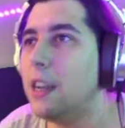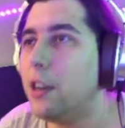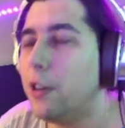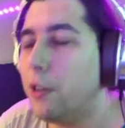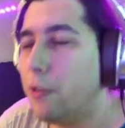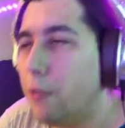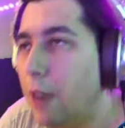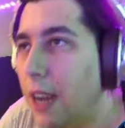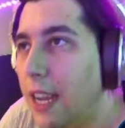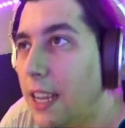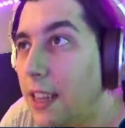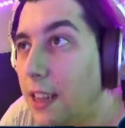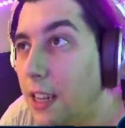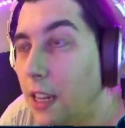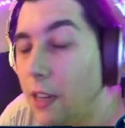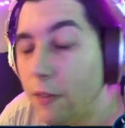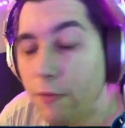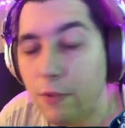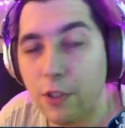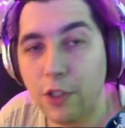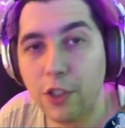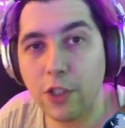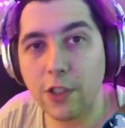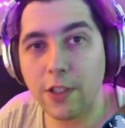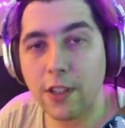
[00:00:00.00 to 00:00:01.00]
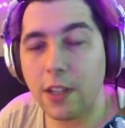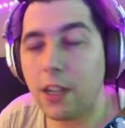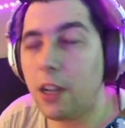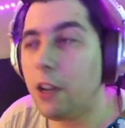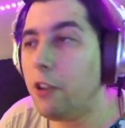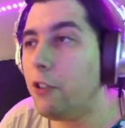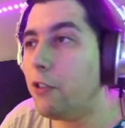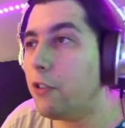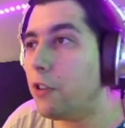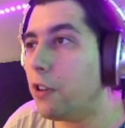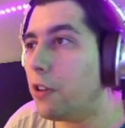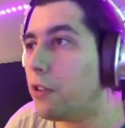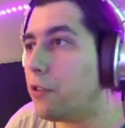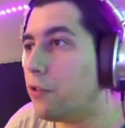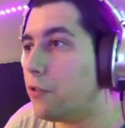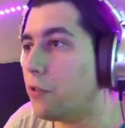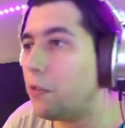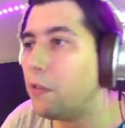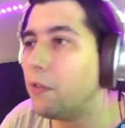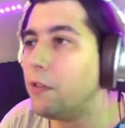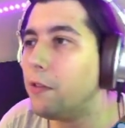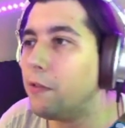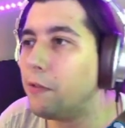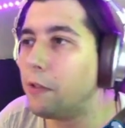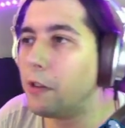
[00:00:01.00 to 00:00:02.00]
a Rhina, which is another
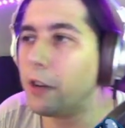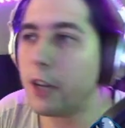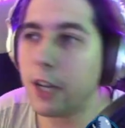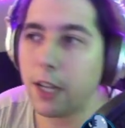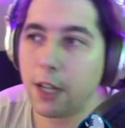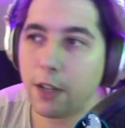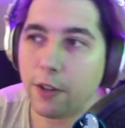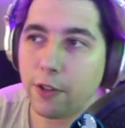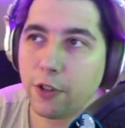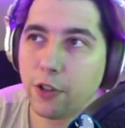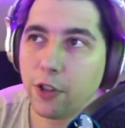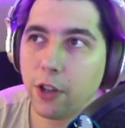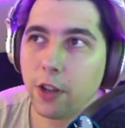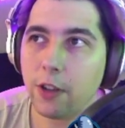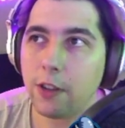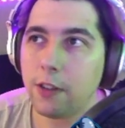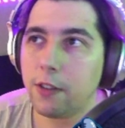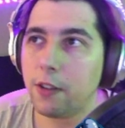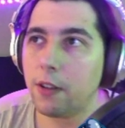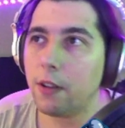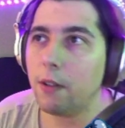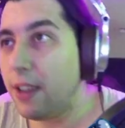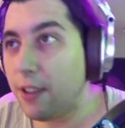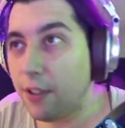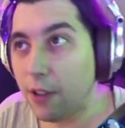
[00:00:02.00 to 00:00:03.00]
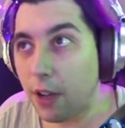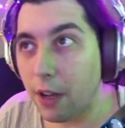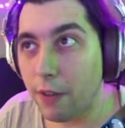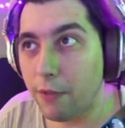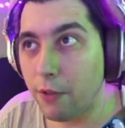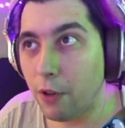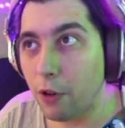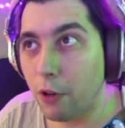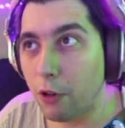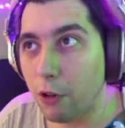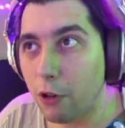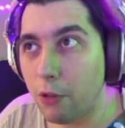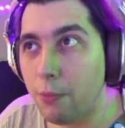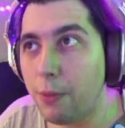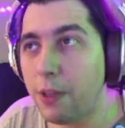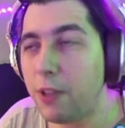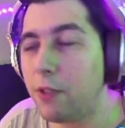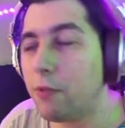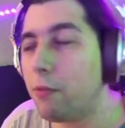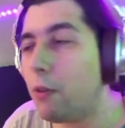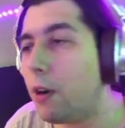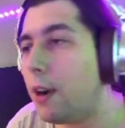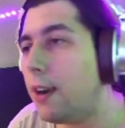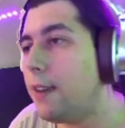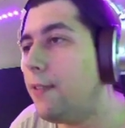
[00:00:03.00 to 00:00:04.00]
strong rocket launchers. We also have a ruby
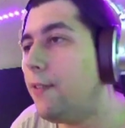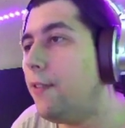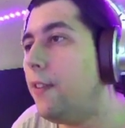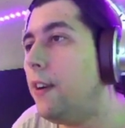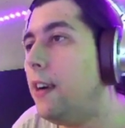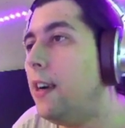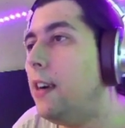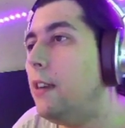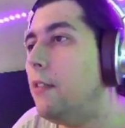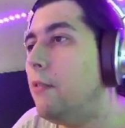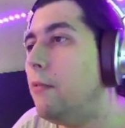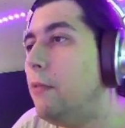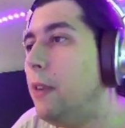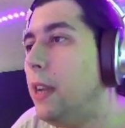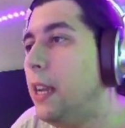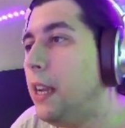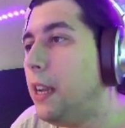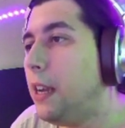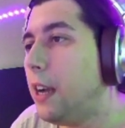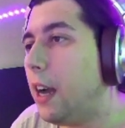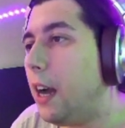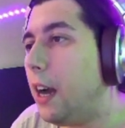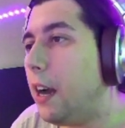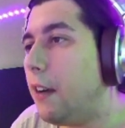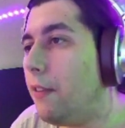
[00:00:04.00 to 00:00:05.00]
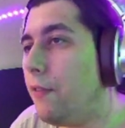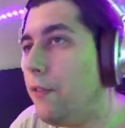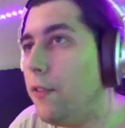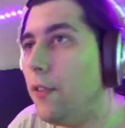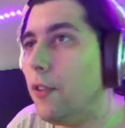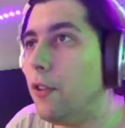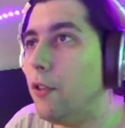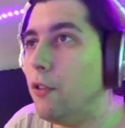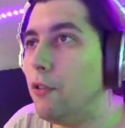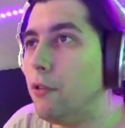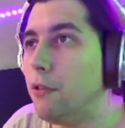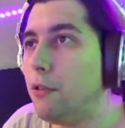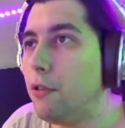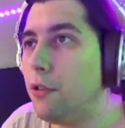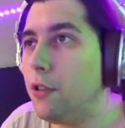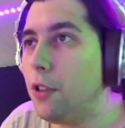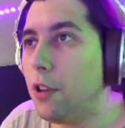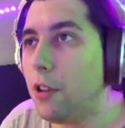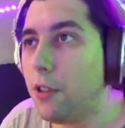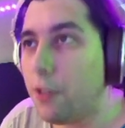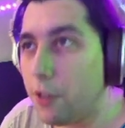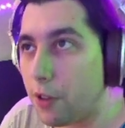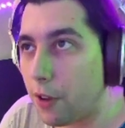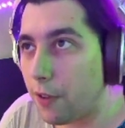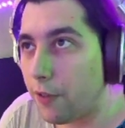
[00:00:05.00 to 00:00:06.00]
swarf. We have
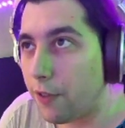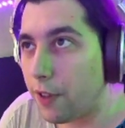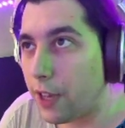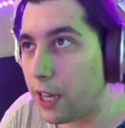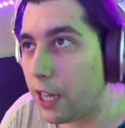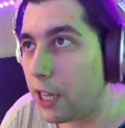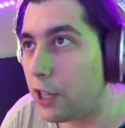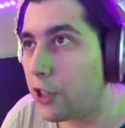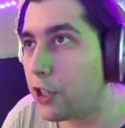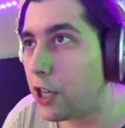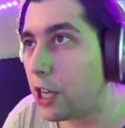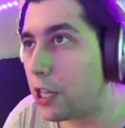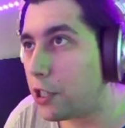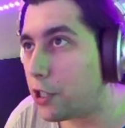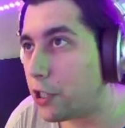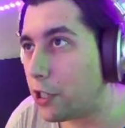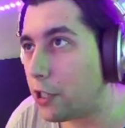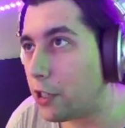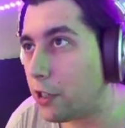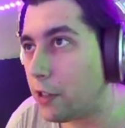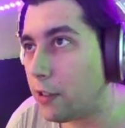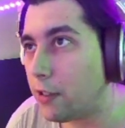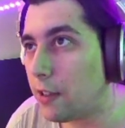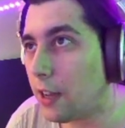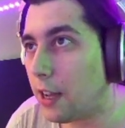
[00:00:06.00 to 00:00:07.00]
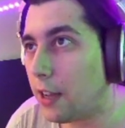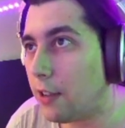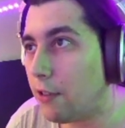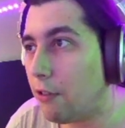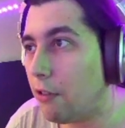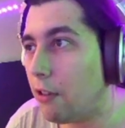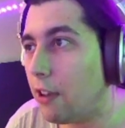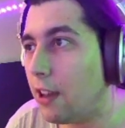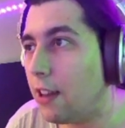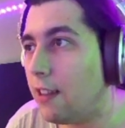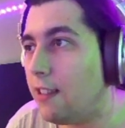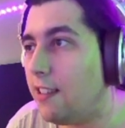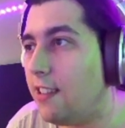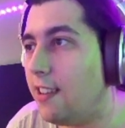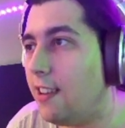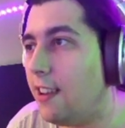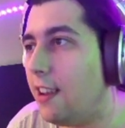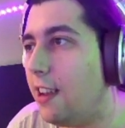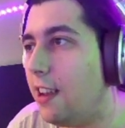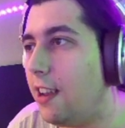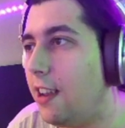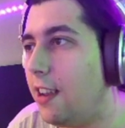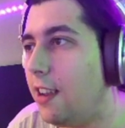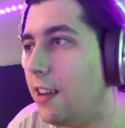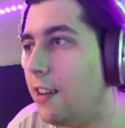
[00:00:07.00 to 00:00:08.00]
tons of kick chargers, as you can see
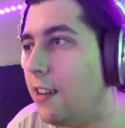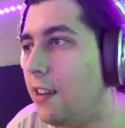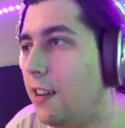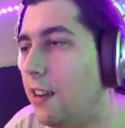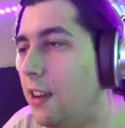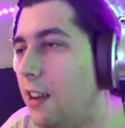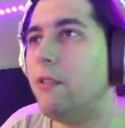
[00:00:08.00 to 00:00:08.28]
here.